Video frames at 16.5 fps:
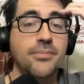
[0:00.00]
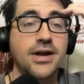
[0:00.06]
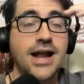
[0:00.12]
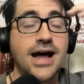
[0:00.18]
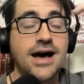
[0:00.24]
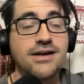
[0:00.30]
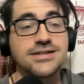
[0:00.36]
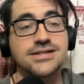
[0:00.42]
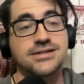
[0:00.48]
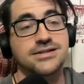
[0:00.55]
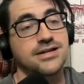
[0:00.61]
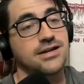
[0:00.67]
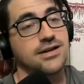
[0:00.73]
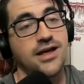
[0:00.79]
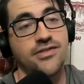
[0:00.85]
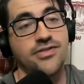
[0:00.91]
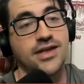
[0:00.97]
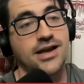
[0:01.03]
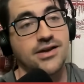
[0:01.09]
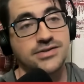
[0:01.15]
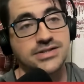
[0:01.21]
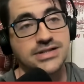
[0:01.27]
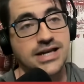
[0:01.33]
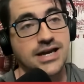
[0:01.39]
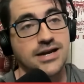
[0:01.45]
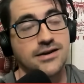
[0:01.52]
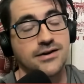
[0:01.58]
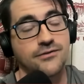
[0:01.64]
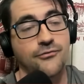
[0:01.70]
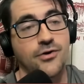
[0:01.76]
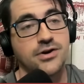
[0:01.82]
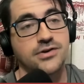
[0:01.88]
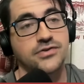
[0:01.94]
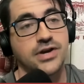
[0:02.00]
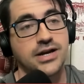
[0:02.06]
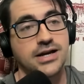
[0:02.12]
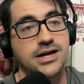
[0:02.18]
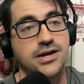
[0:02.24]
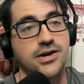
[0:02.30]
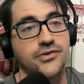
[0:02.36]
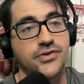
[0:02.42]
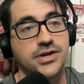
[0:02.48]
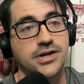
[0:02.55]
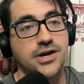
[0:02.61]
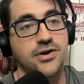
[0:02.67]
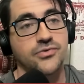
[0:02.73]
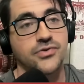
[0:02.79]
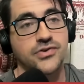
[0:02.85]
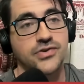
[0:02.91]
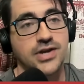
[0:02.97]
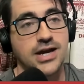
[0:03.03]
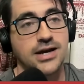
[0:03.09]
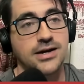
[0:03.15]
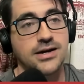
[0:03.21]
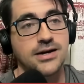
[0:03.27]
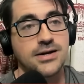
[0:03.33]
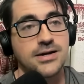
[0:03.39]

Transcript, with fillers: But another thing I'll say as far as like Kelce goes is like,